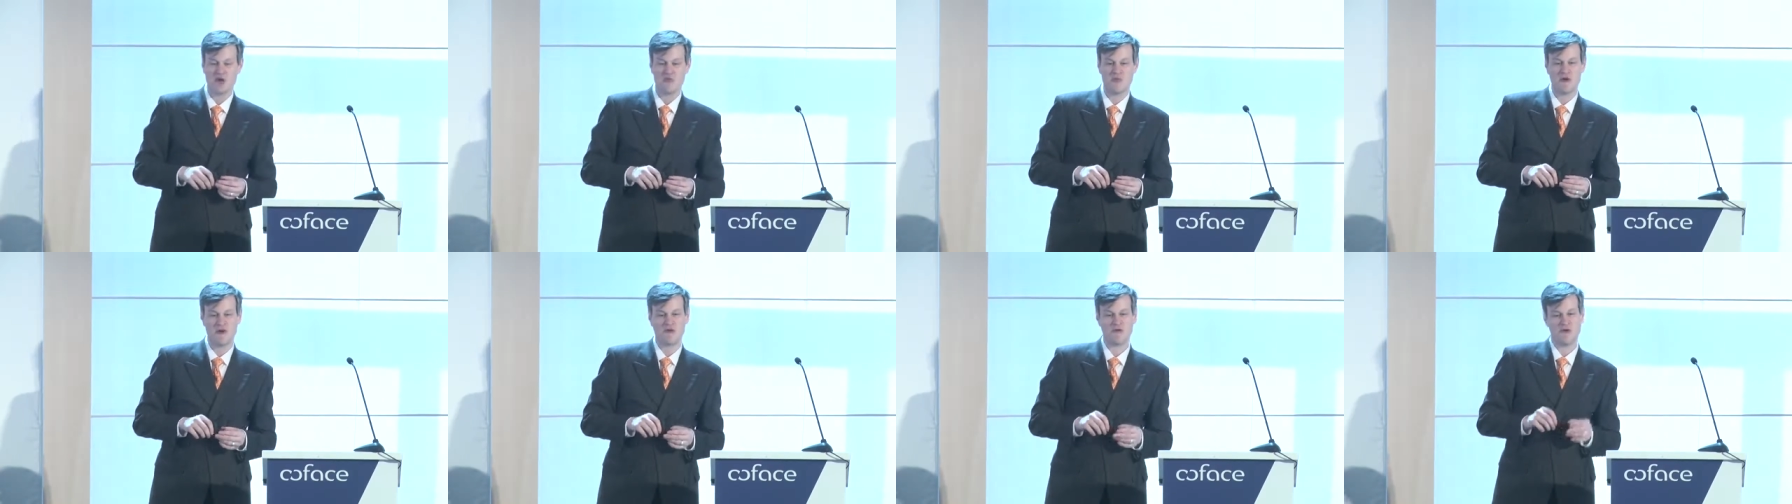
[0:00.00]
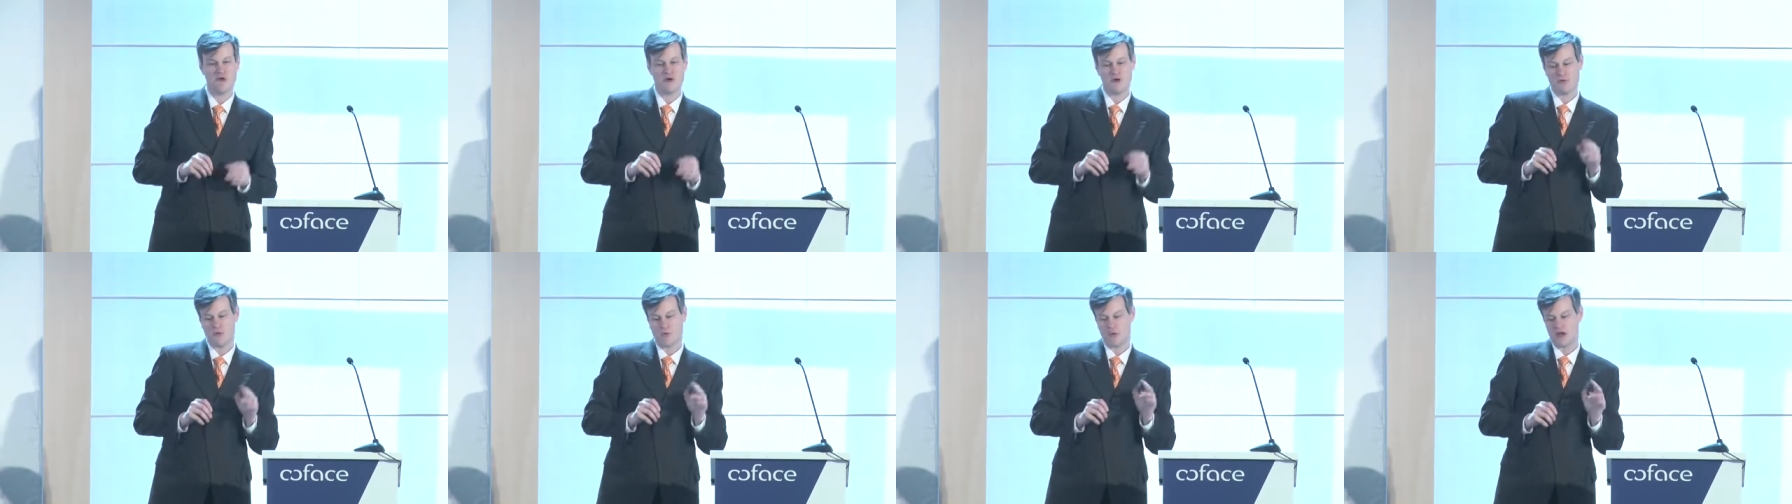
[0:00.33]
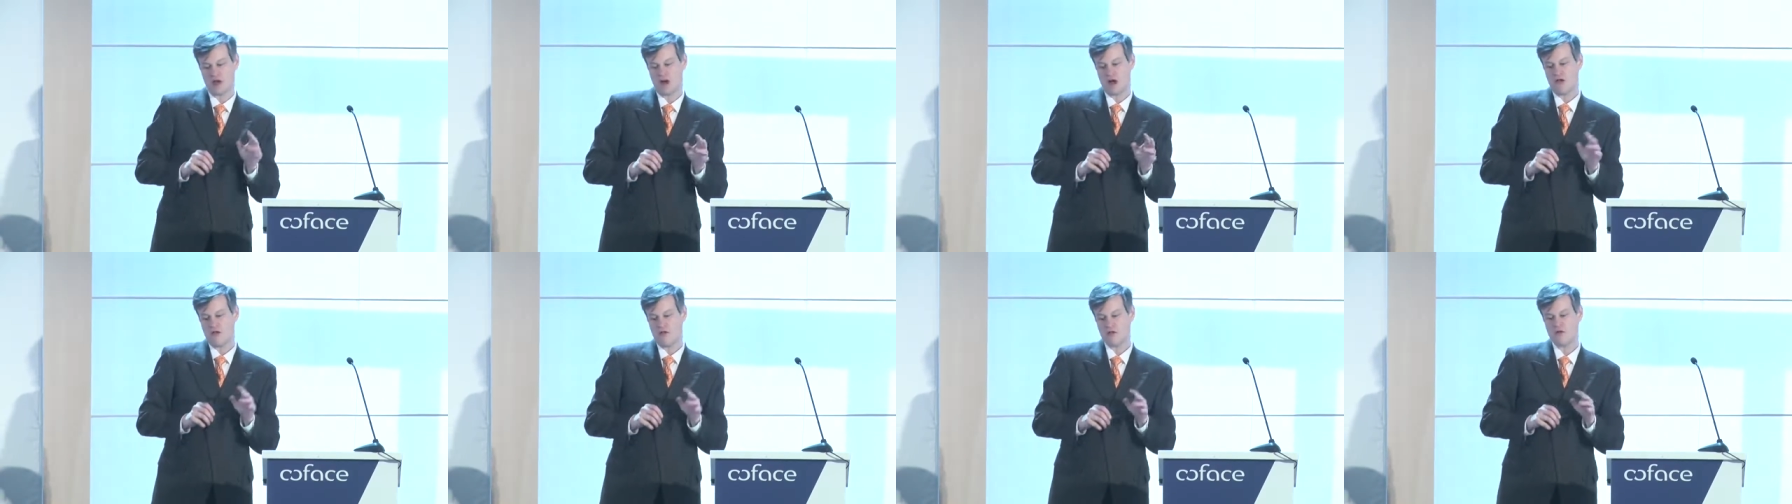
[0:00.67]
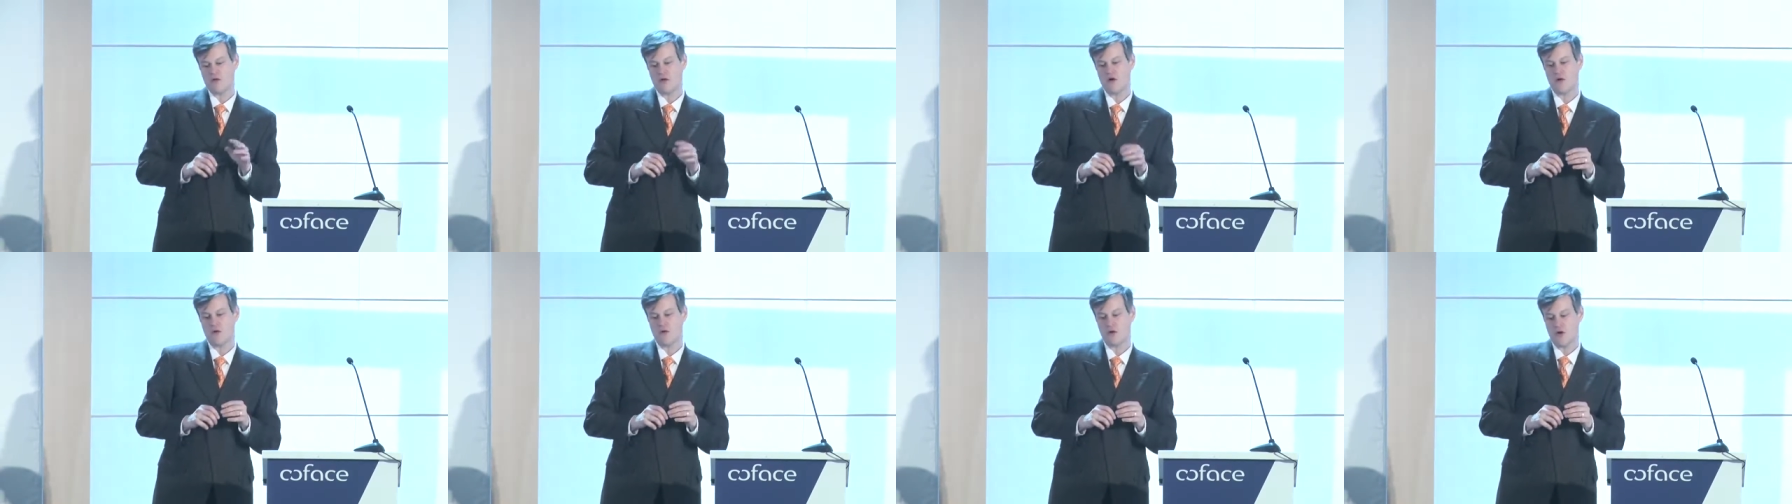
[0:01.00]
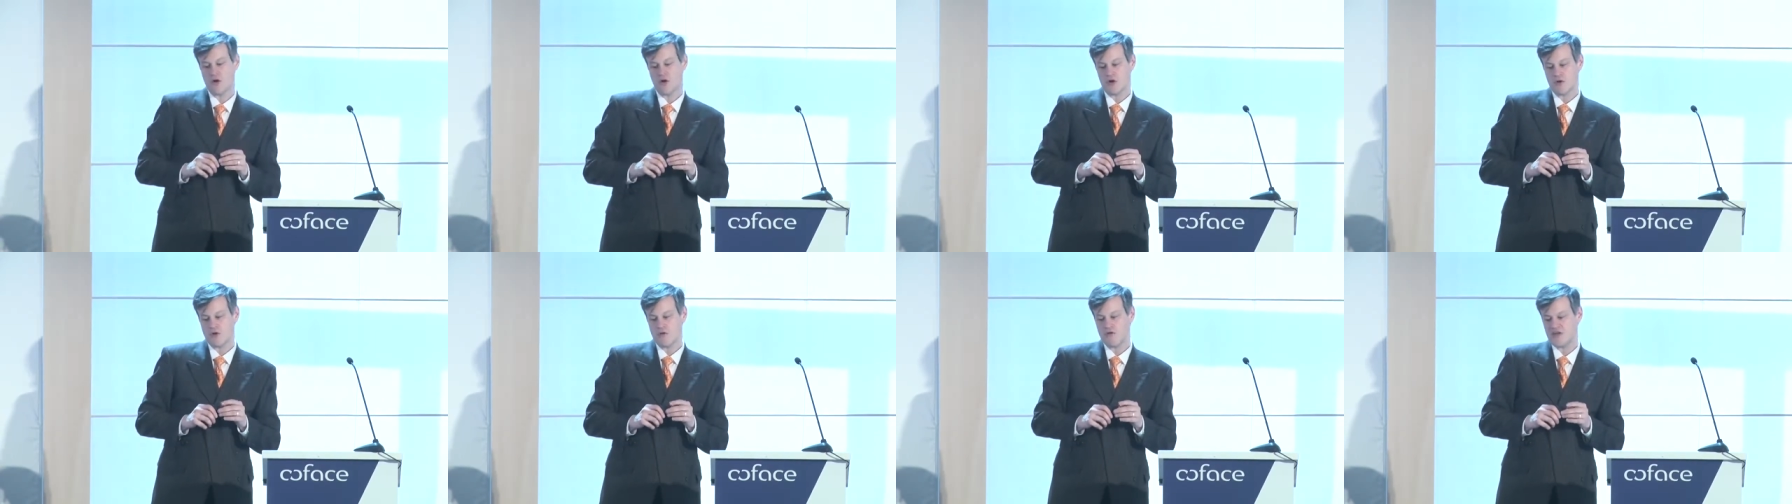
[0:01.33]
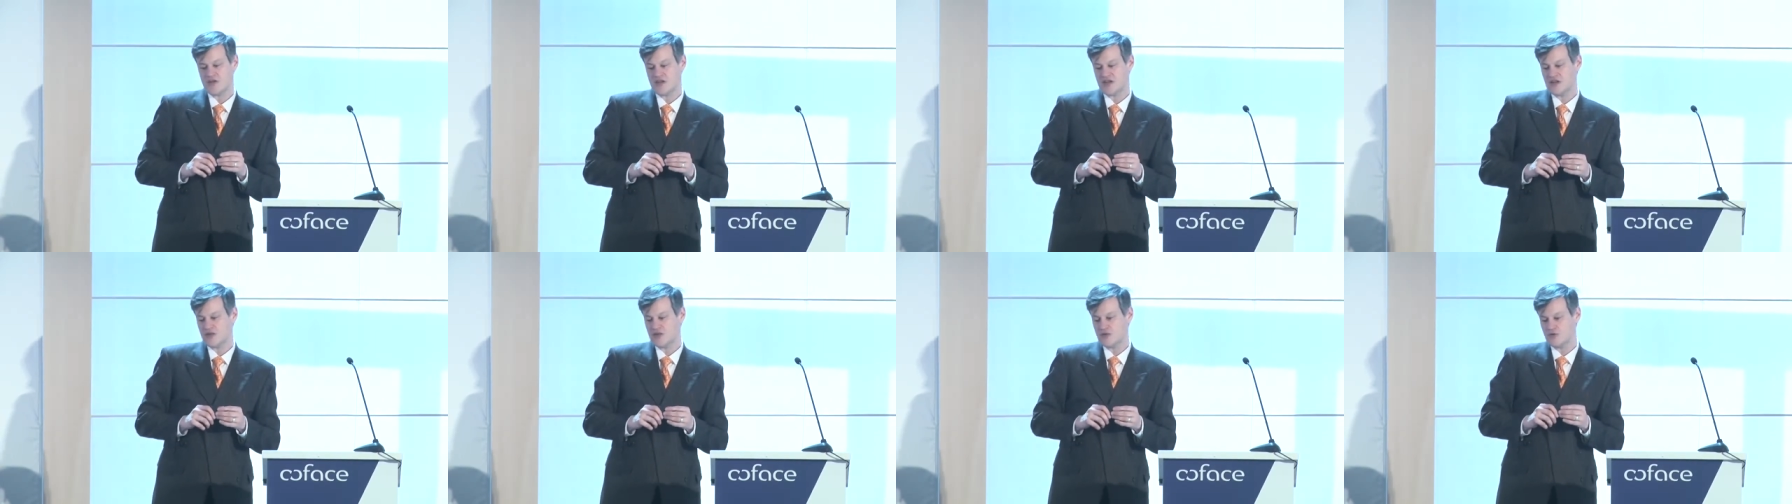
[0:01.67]
But we also
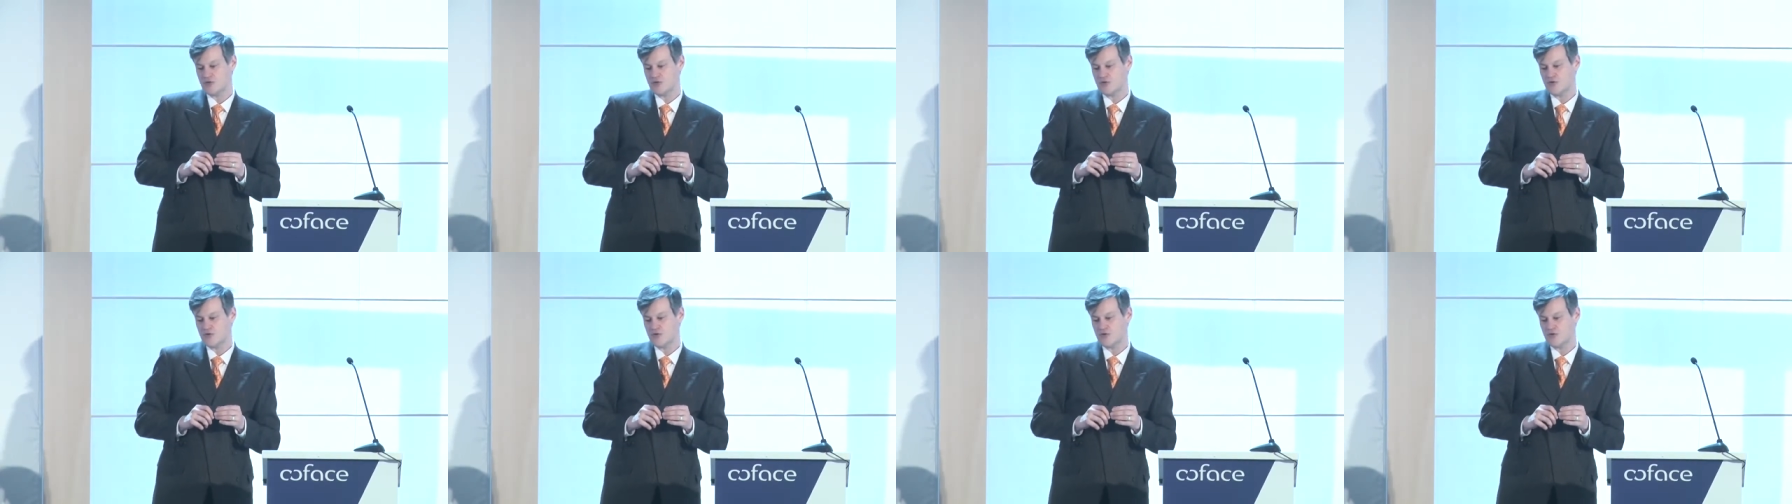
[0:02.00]
use it